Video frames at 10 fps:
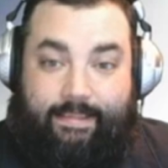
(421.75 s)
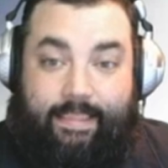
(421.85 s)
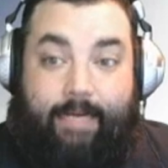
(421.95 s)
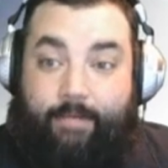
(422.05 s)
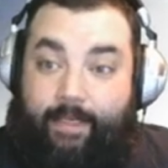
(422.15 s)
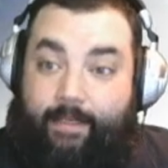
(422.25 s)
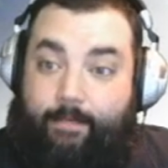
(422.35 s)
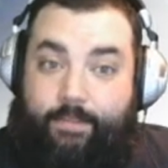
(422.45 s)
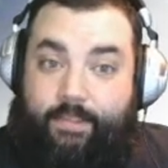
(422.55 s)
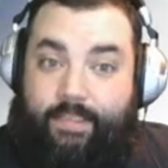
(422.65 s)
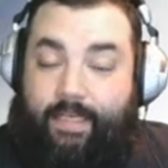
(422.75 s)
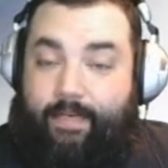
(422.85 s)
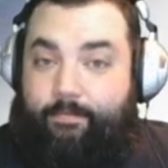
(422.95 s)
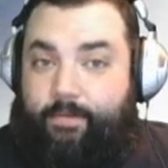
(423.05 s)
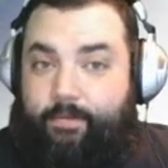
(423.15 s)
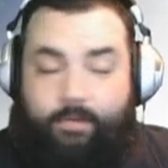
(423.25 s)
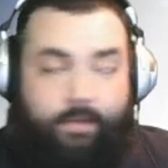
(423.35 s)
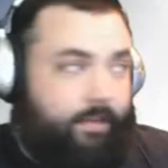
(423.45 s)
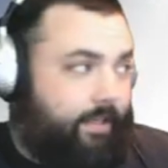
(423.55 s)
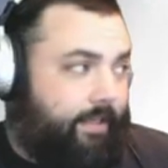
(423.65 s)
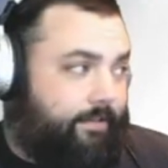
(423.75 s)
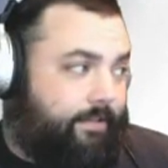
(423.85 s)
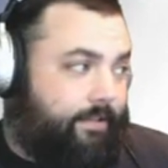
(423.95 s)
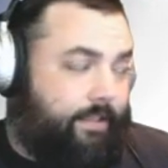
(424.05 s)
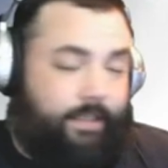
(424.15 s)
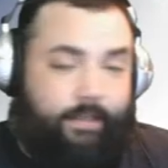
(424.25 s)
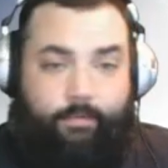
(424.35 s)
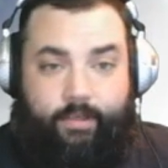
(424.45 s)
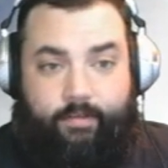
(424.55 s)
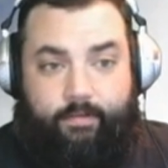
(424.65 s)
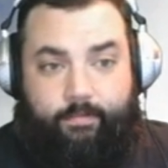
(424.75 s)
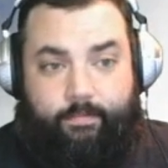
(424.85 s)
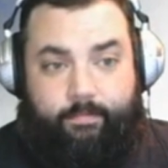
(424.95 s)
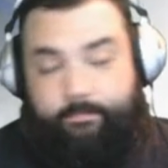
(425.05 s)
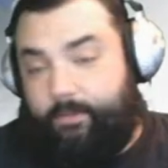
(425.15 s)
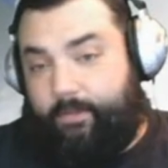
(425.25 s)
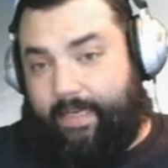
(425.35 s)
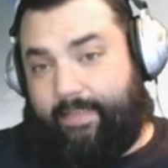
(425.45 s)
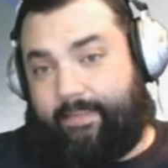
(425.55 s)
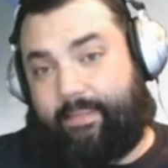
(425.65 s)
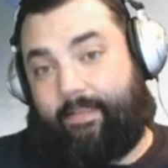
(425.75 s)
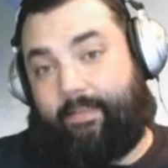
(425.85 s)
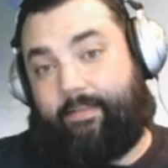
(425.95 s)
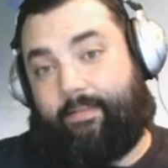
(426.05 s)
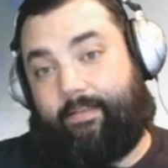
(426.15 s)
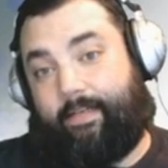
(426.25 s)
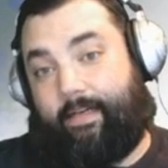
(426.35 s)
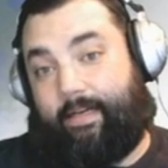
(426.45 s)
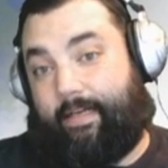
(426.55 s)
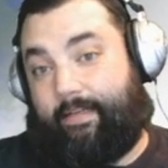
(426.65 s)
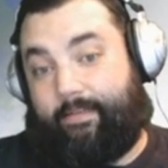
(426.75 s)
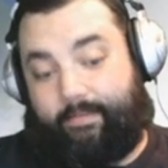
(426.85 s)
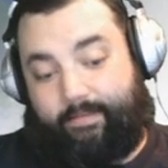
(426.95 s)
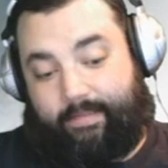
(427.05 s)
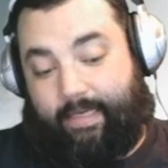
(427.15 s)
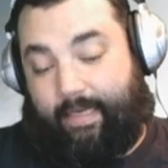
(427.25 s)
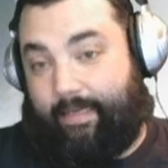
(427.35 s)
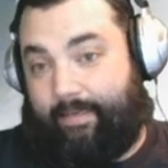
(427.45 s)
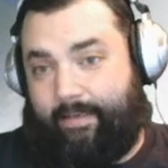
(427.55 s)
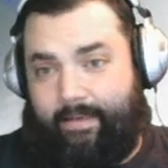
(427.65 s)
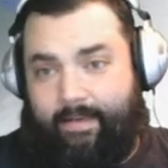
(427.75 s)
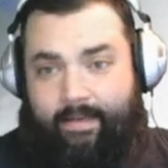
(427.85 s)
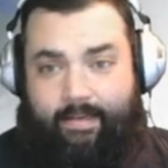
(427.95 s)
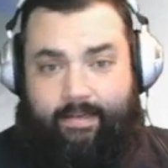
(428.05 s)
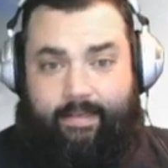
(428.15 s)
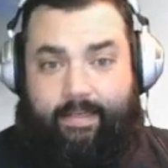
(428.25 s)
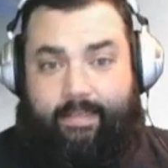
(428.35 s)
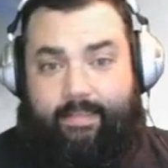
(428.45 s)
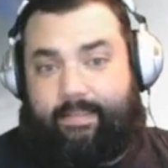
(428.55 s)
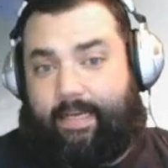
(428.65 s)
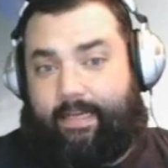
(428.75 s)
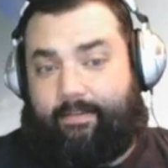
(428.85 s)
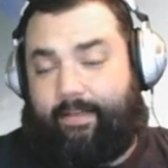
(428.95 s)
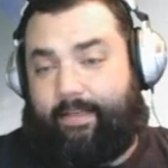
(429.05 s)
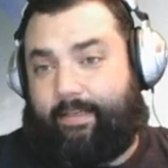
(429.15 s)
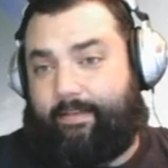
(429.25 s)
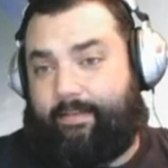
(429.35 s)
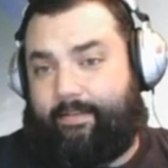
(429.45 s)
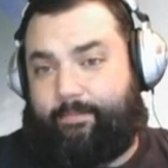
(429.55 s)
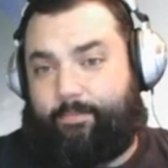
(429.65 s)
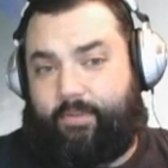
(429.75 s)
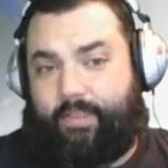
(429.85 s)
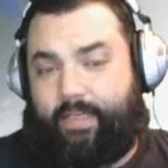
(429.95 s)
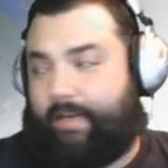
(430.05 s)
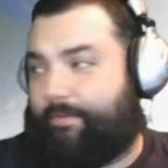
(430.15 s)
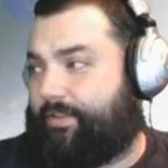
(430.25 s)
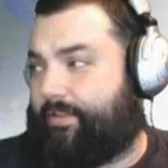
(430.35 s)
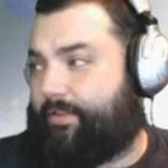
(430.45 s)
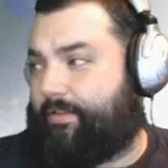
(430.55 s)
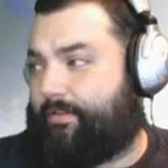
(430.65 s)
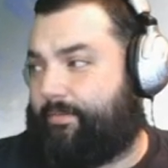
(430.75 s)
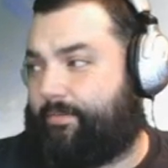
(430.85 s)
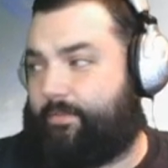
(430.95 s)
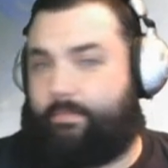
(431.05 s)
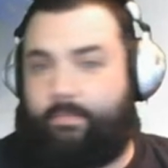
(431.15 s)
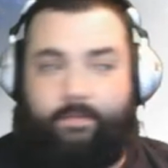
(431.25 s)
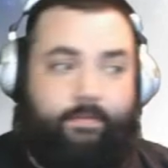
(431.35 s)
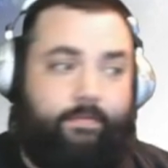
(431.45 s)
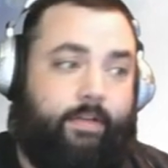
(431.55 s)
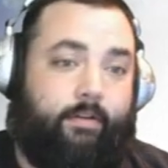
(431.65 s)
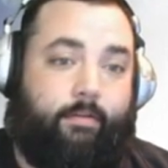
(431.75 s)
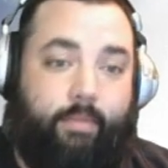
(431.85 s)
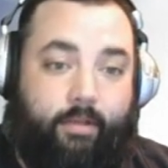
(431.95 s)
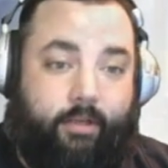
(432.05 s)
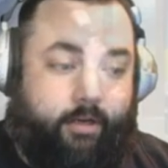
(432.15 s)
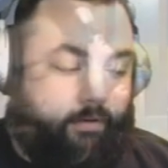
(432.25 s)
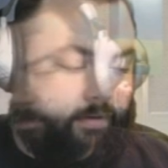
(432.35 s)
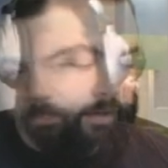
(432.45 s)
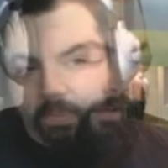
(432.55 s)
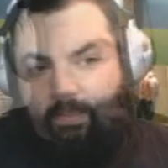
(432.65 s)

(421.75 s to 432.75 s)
not my cup of tea. I'd be really interested to hear what you guys think on their stock and any stock like it. Put the comments in the description of the video below.